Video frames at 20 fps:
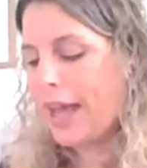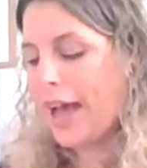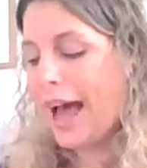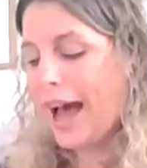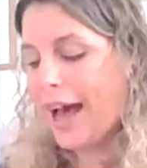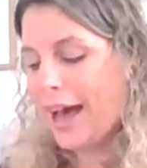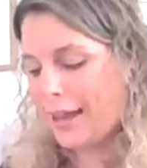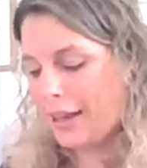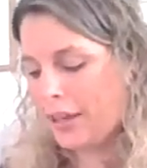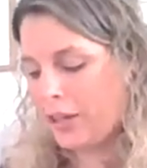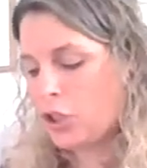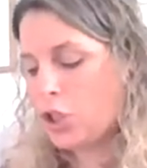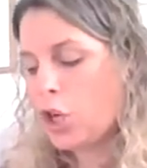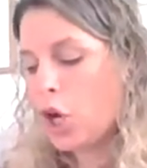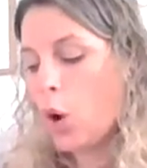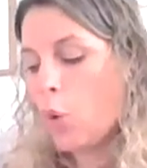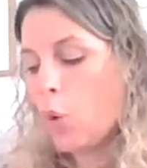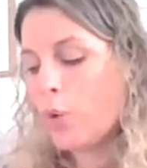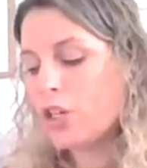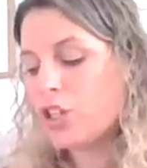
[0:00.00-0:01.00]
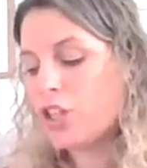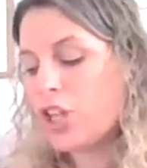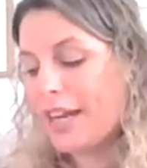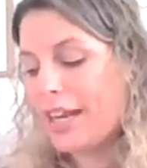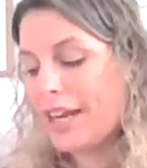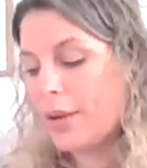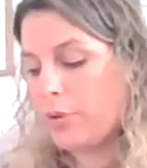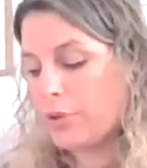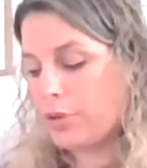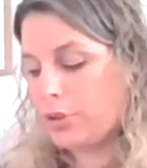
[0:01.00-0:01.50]
And when
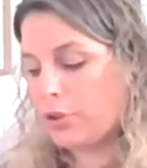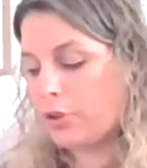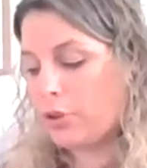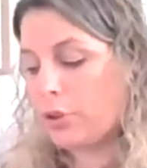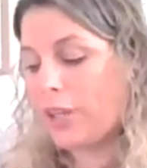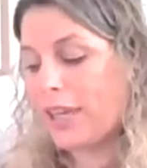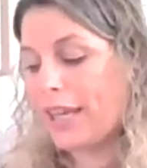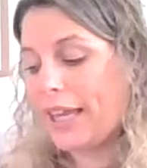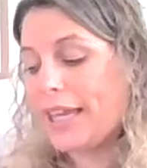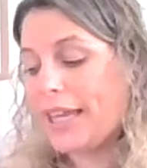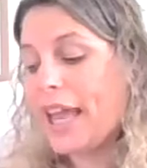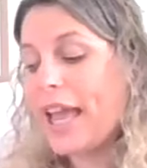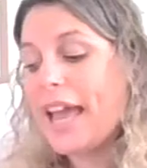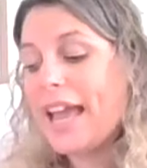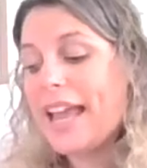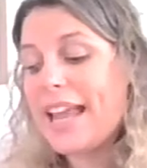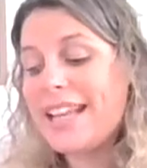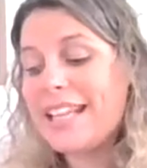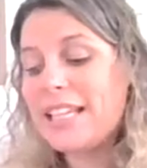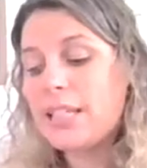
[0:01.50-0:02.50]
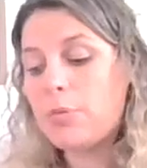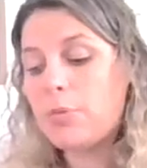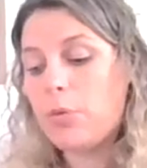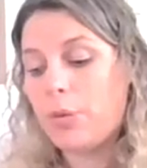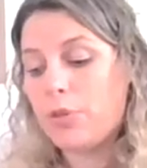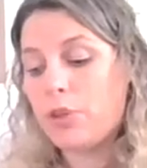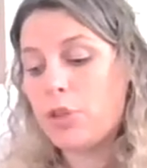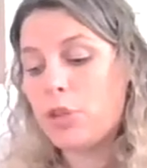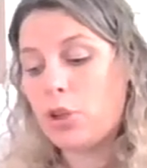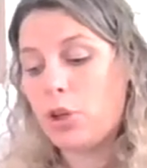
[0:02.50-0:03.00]
Jenny wasn't looking, he swapped
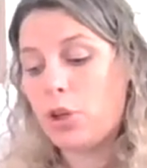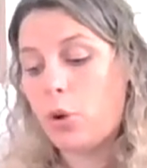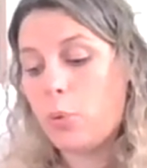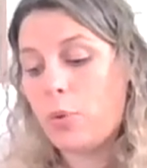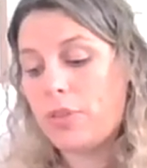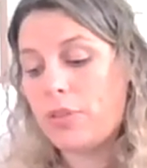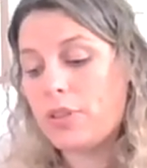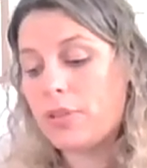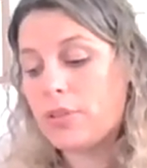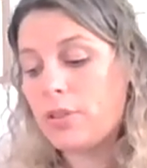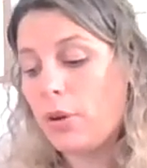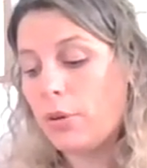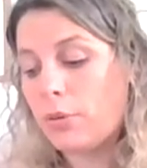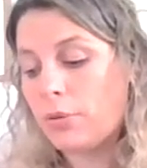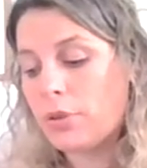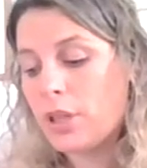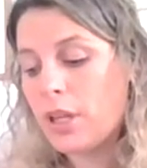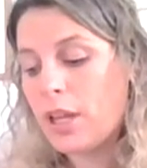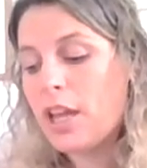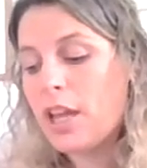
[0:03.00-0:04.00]
the sugar with the salt.